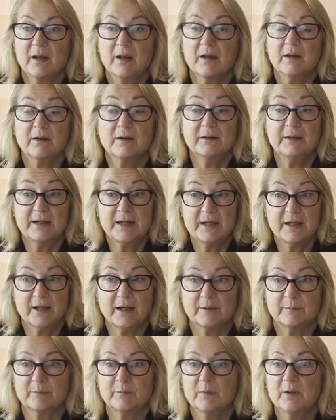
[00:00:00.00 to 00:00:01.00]
Clear,
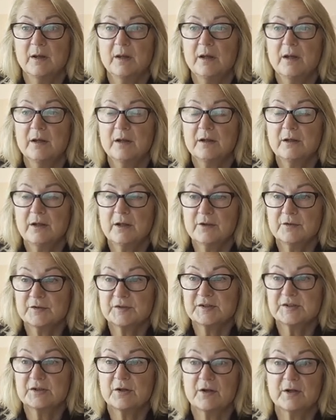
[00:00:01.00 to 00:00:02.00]

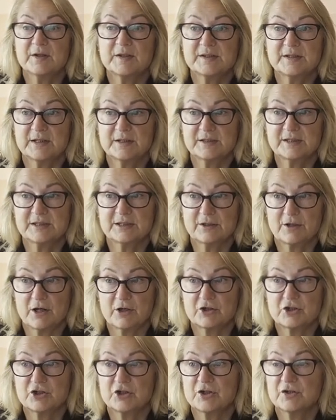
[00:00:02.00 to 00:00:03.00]
concise
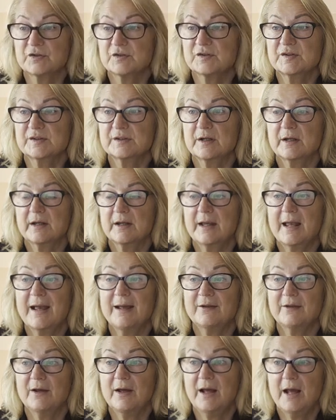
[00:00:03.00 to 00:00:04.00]
instructions
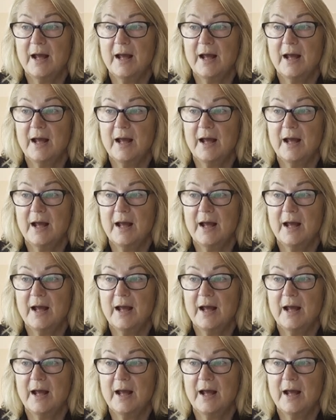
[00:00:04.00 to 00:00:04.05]
can